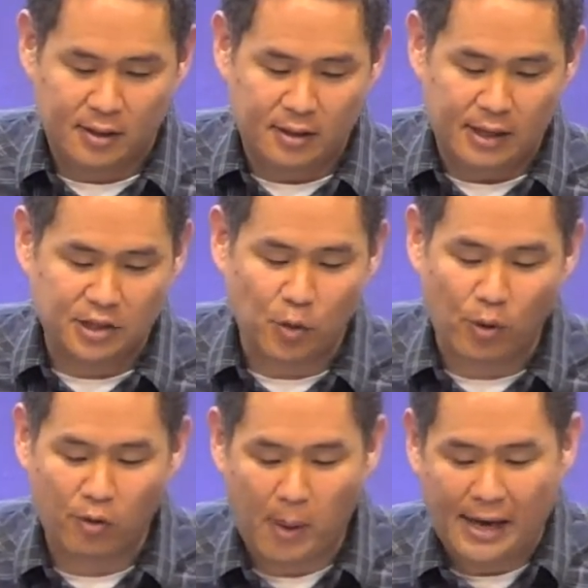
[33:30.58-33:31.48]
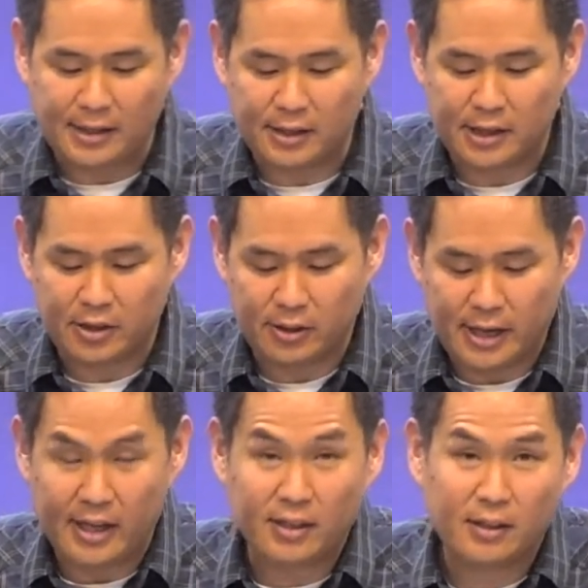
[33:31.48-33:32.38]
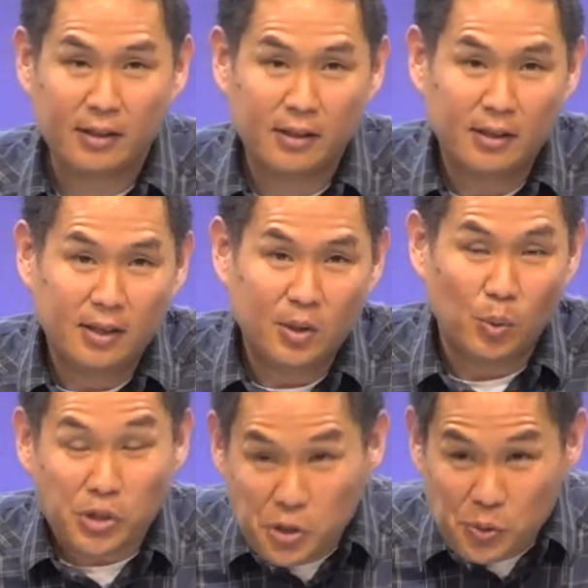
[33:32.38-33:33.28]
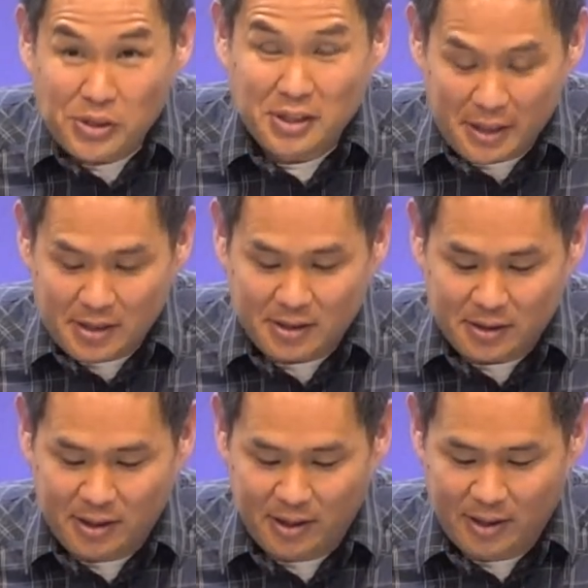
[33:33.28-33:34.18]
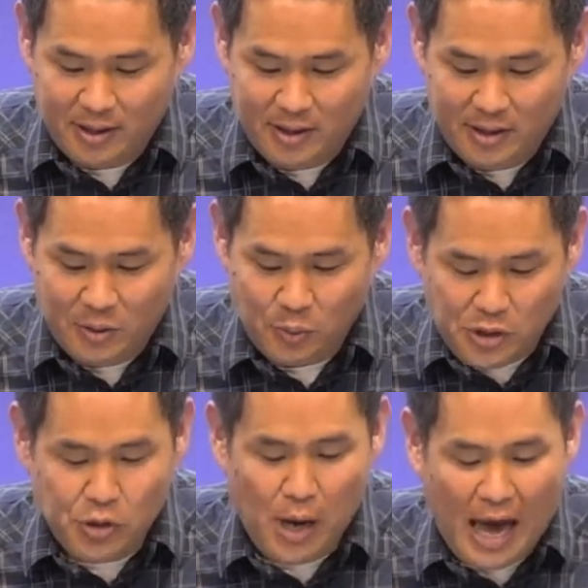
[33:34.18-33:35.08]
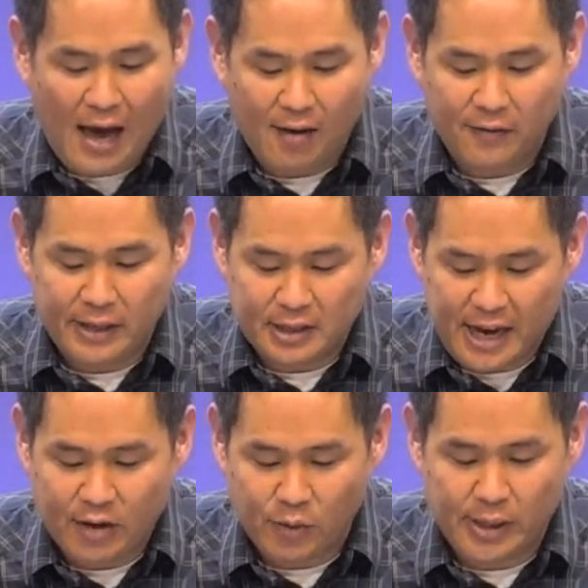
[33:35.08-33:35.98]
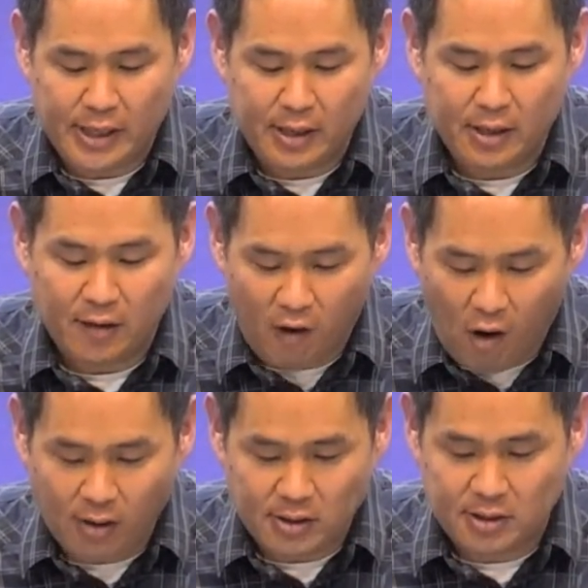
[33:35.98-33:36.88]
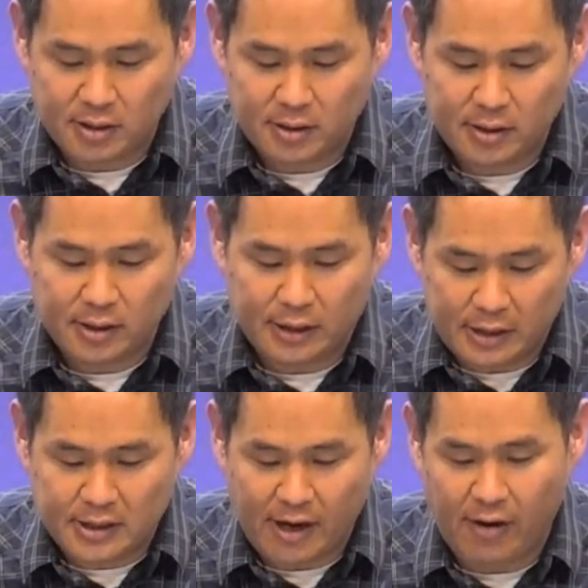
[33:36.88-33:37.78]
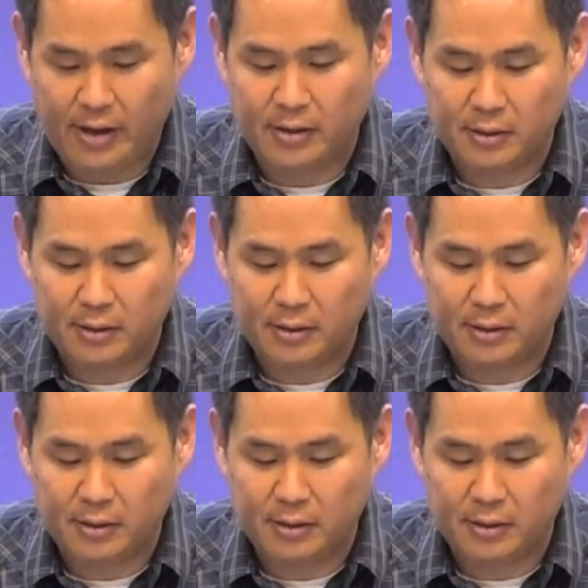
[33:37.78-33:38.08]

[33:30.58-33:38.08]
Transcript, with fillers: And so we're reminded here again will you resist? Will you have integrity of heart? in this area.